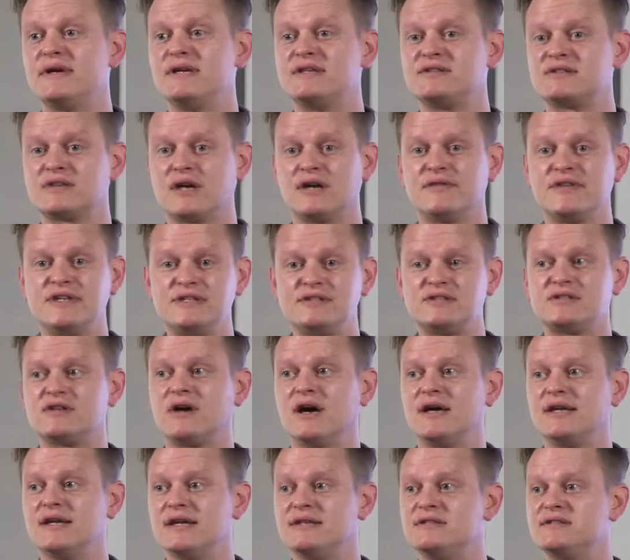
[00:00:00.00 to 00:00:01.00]
his kind of
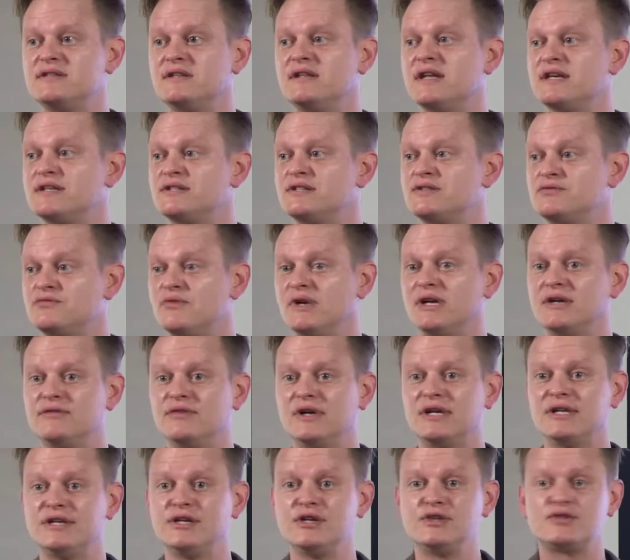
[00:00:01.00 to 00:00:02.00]
insight into this is really,
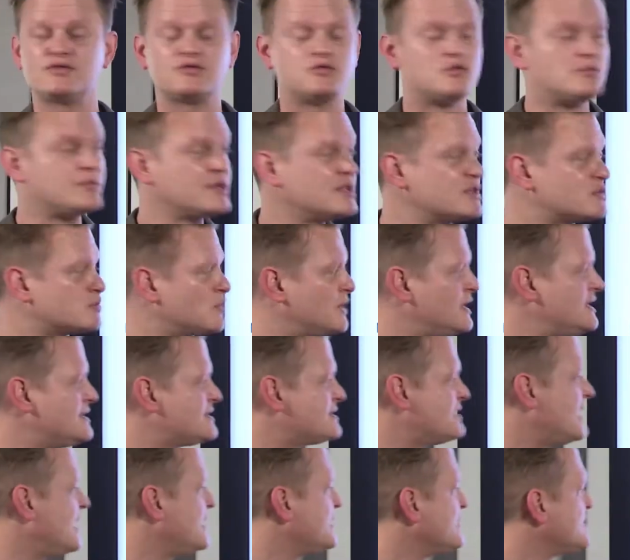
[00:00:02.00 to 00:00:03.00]
really useful, because what he's
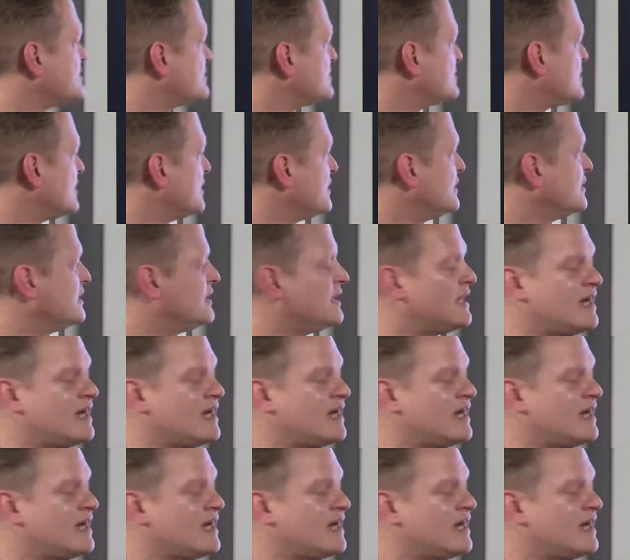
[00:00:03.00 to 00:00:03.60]
saying is that